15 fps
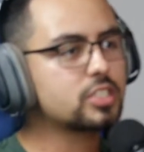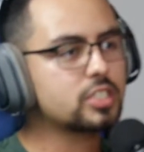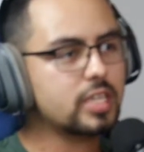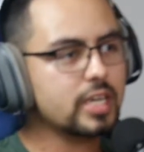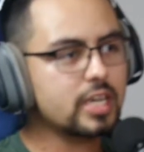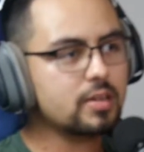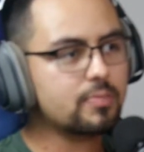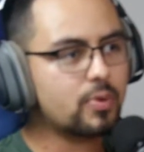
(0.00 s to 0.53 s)
Which
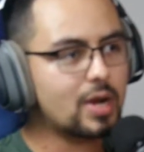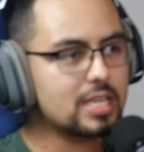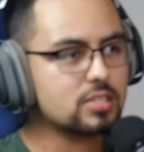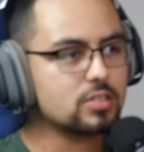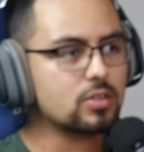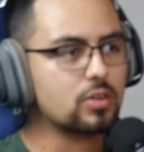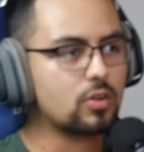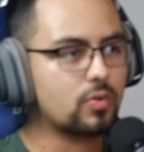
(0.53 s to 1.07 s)
ticket
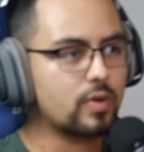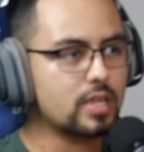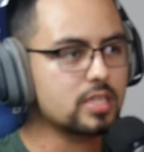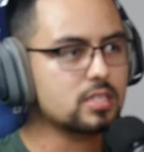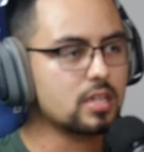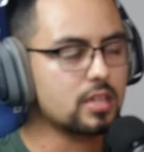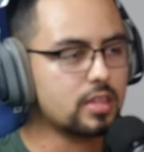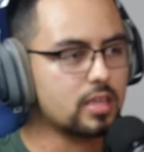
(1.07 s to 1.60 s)
prices are
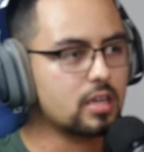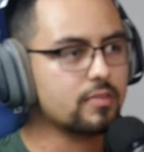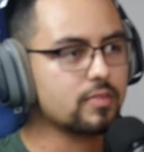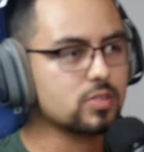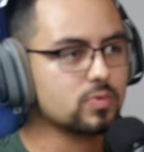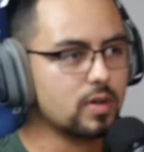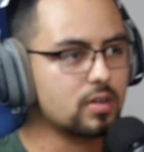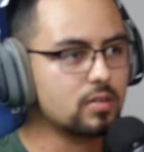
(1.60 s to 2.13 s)
crazy to think of
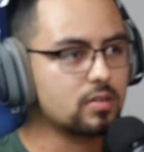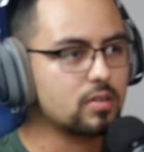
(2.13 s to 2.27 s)
as well.